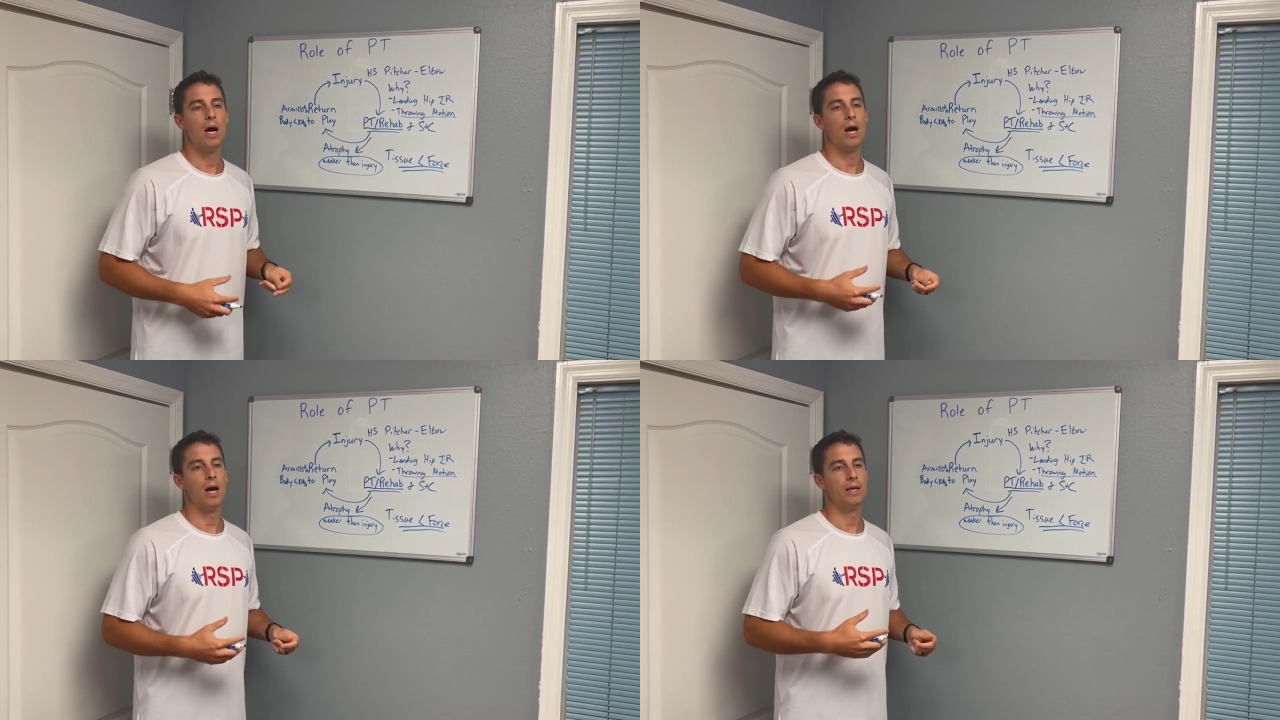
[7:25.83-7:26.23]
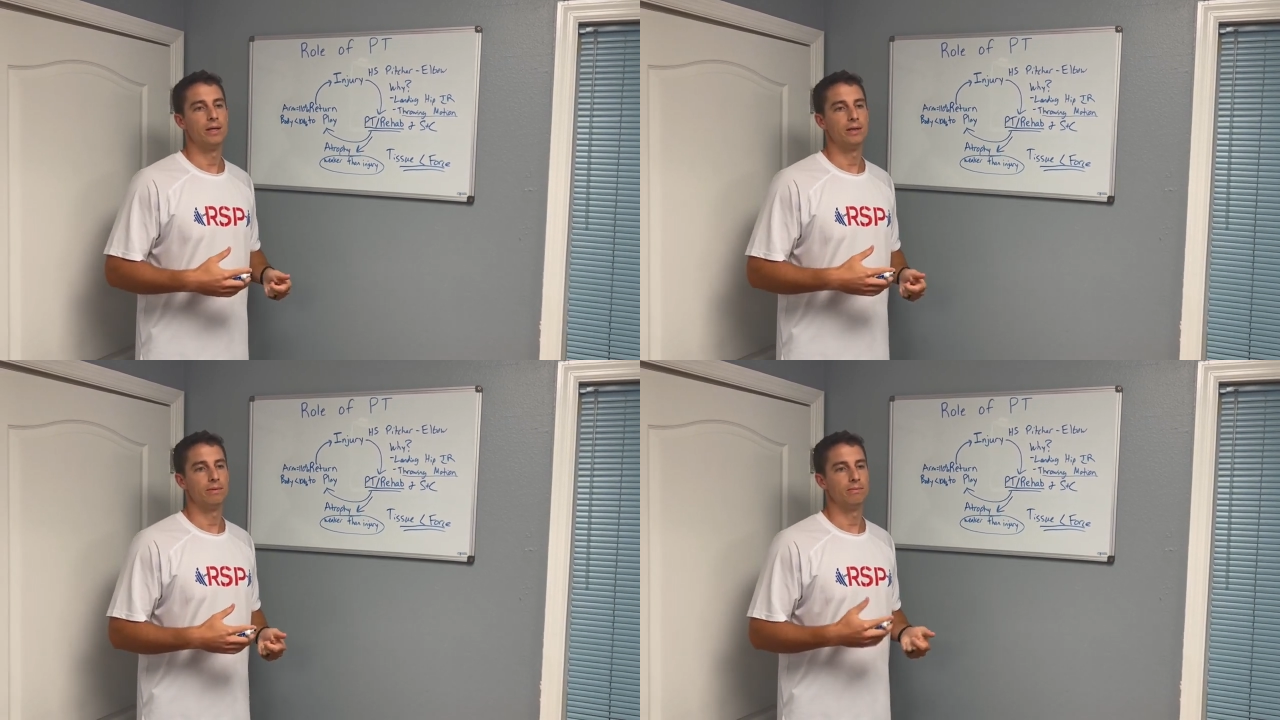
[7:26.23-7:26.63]
and
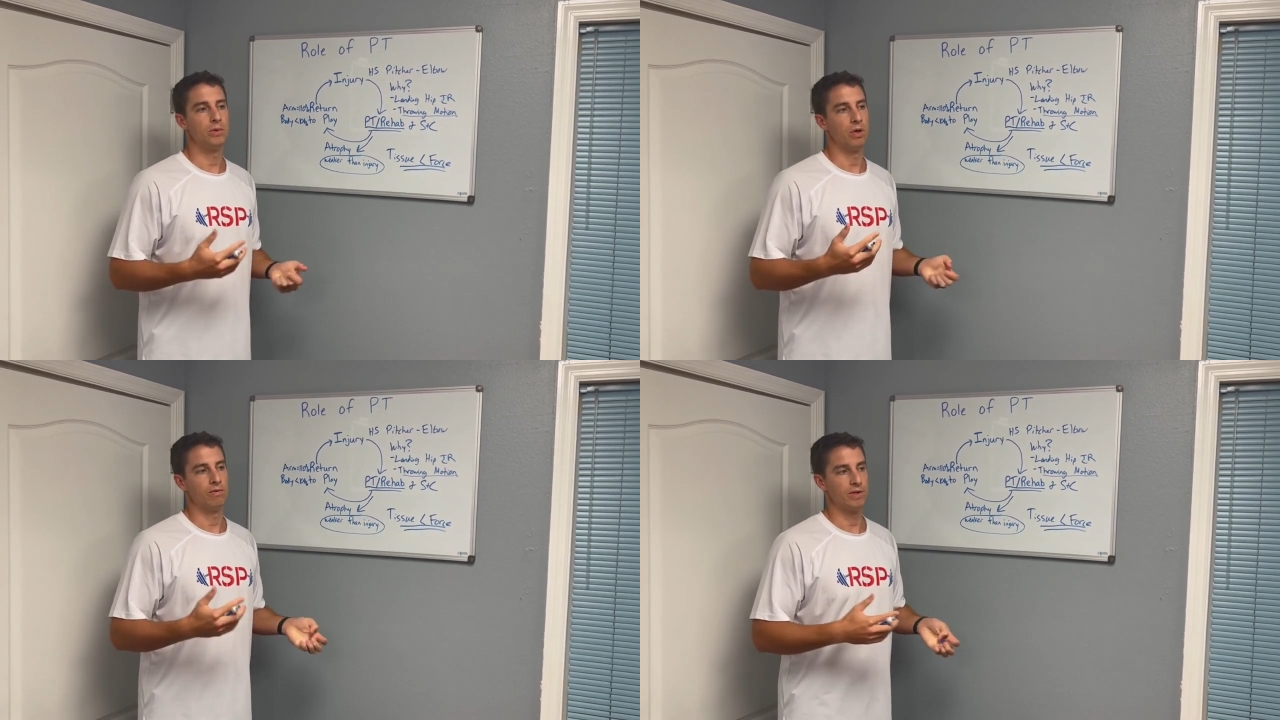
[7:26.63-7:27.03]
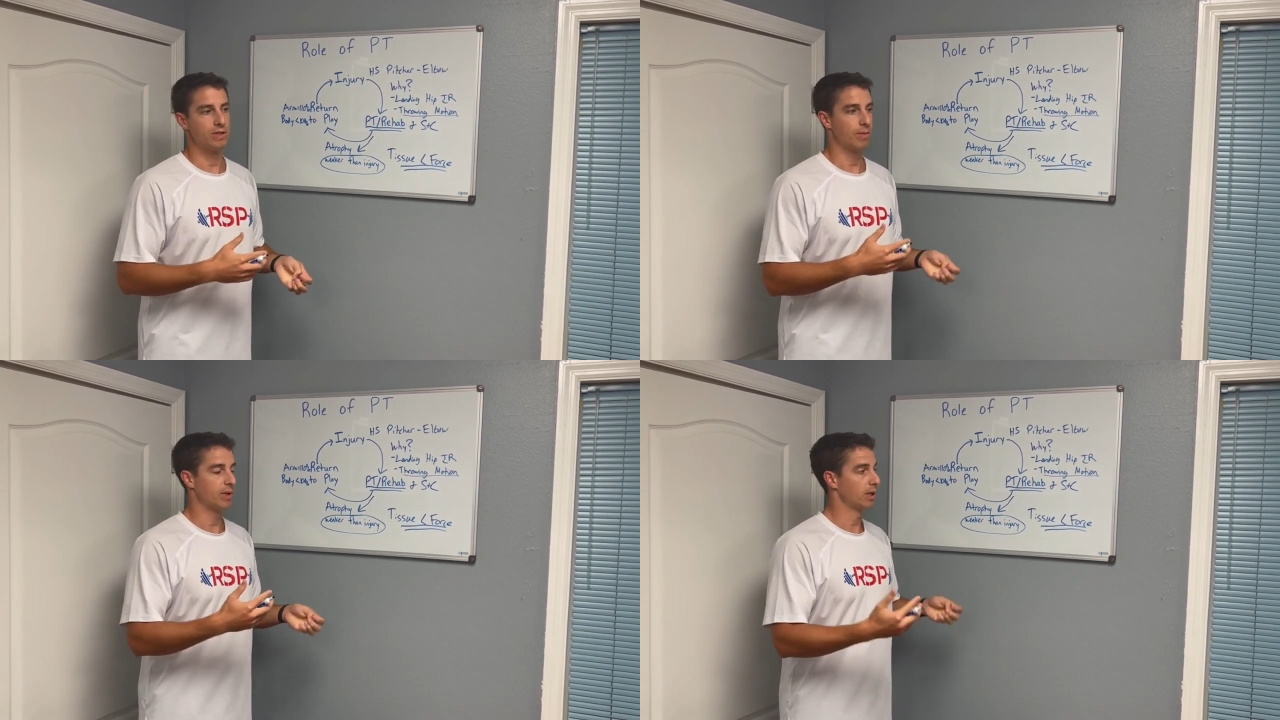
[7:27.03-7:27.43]
that, if
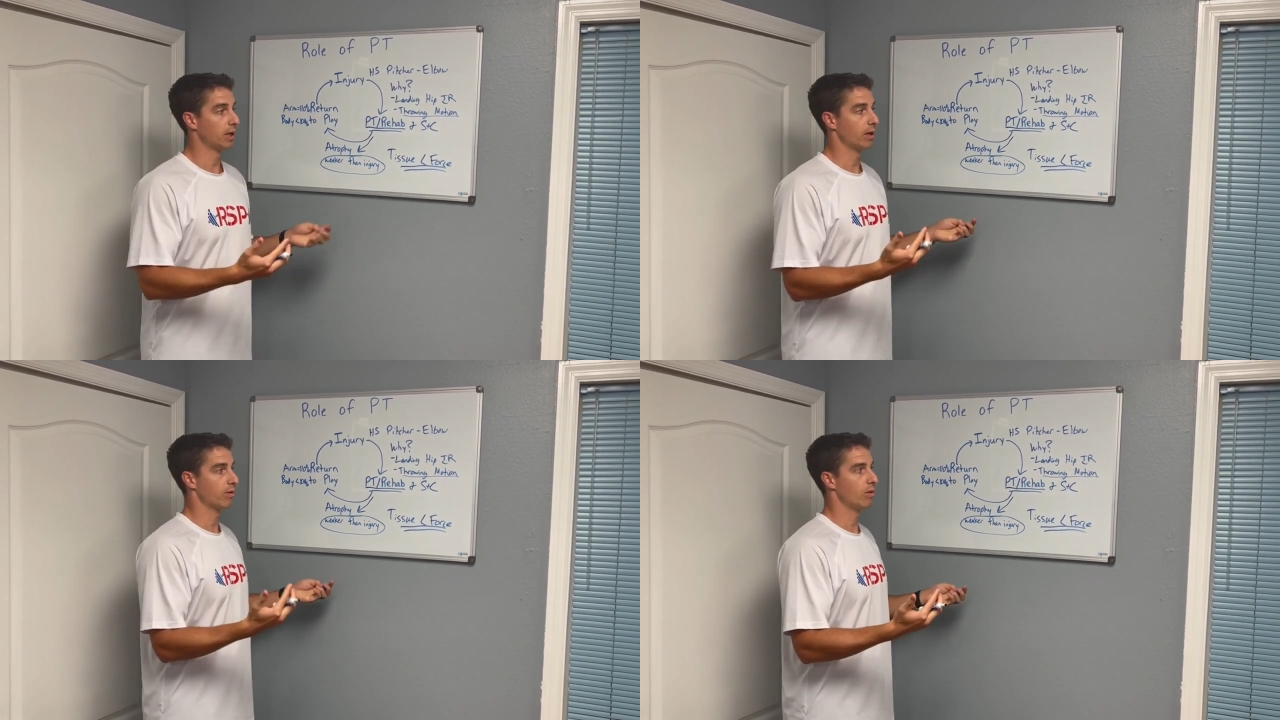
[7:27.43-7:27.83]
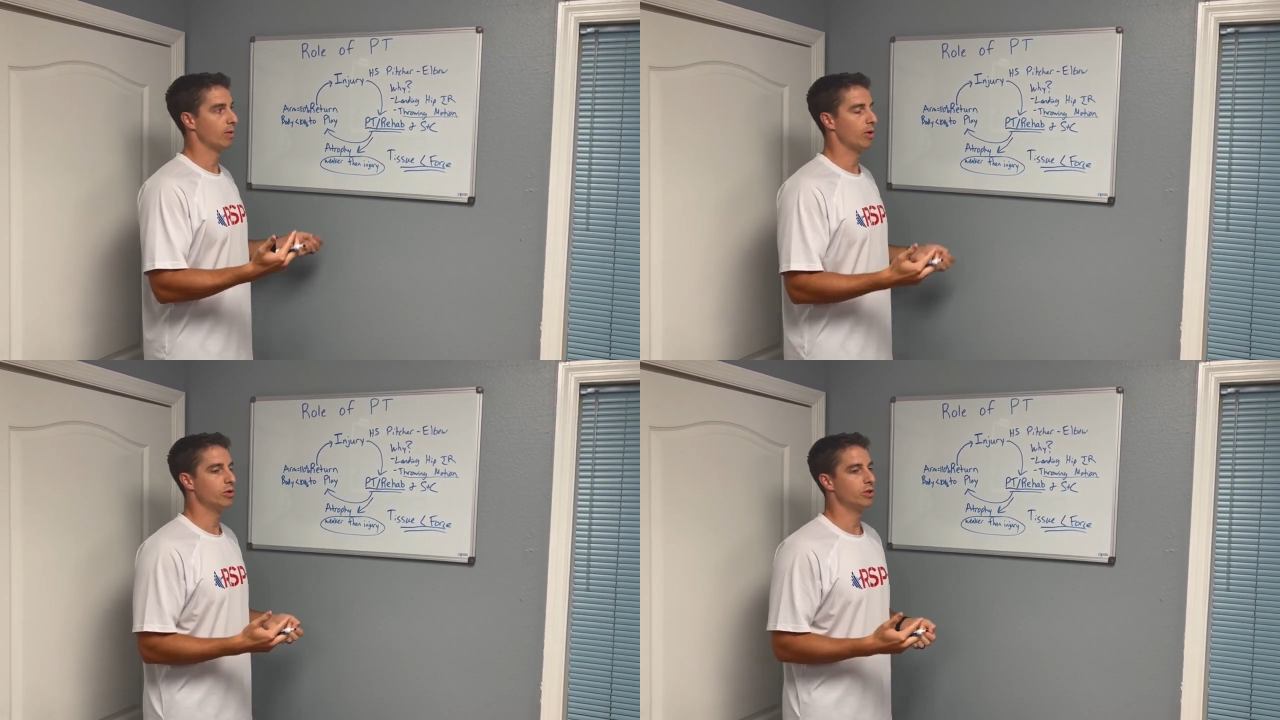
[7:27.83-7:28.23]
it's something like a
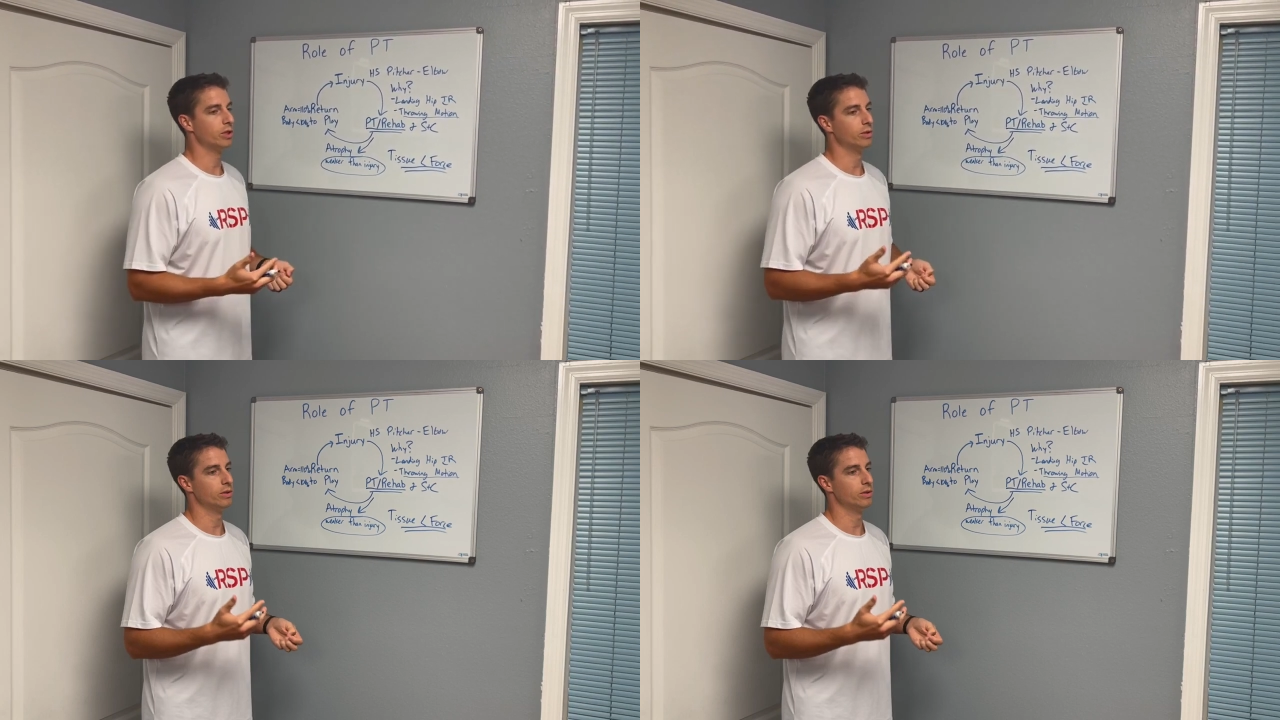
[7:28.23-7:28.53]
throwing motion,